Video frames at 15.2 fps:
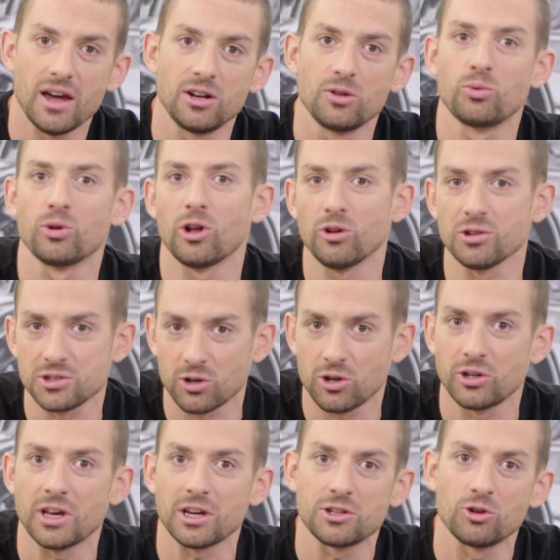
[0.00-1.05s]
and it will also
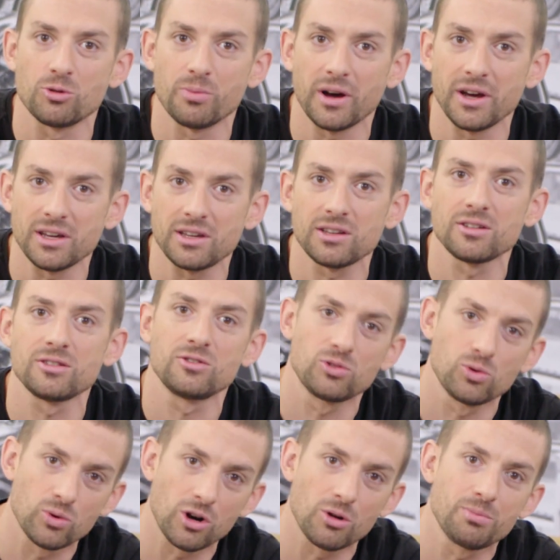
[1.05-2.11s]
connect your bike
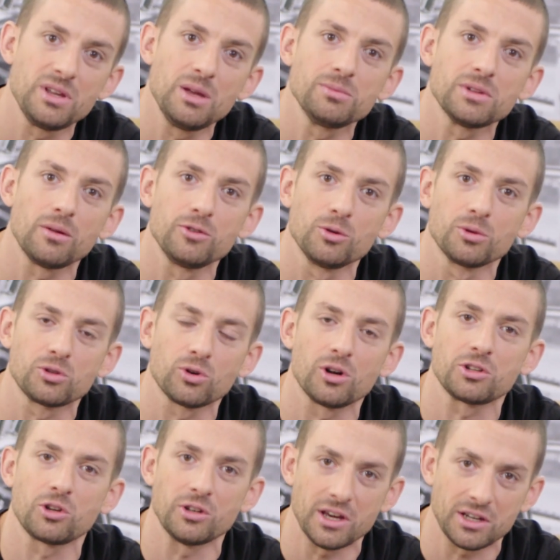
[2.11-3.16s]
to our BMW
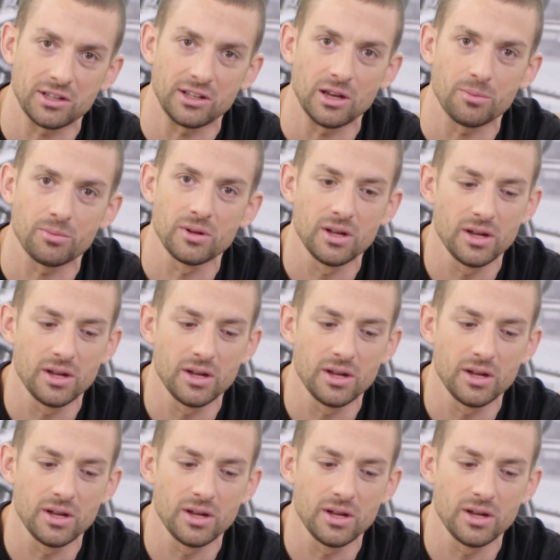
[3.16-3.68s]
Motorrad connected app.